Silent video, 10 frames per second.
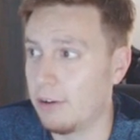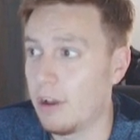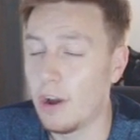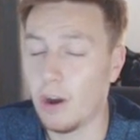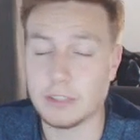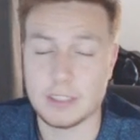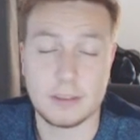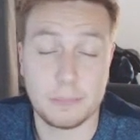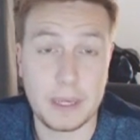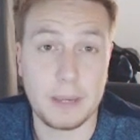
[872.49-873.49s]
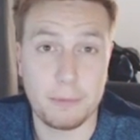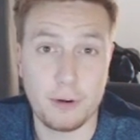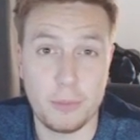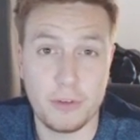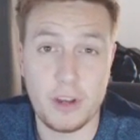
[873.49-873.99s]
Now, obviously, there's a big
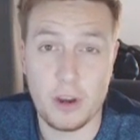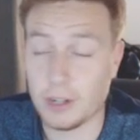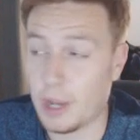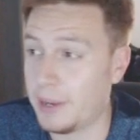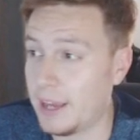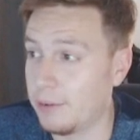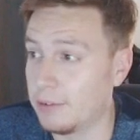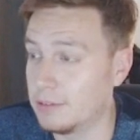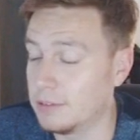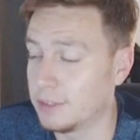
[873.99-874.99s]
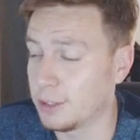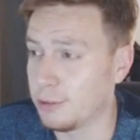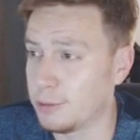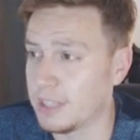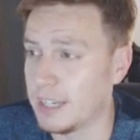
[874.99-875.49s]
improvement on going out in the
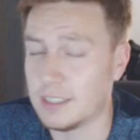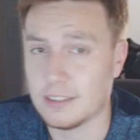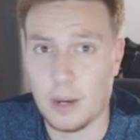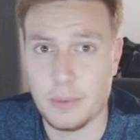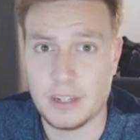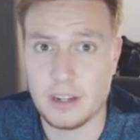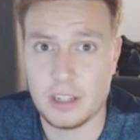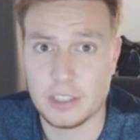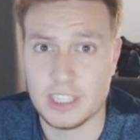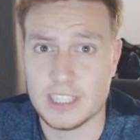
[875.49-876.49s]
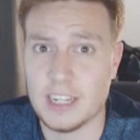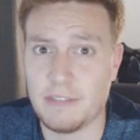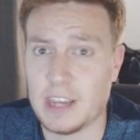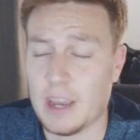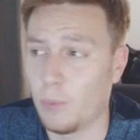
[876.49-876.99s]
group stages like we did last year.
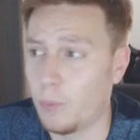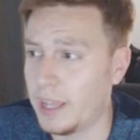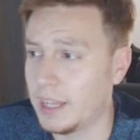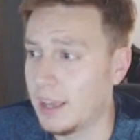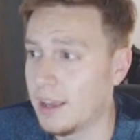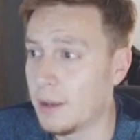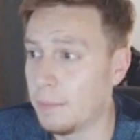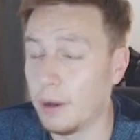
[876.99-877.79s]
Didn't even get a win.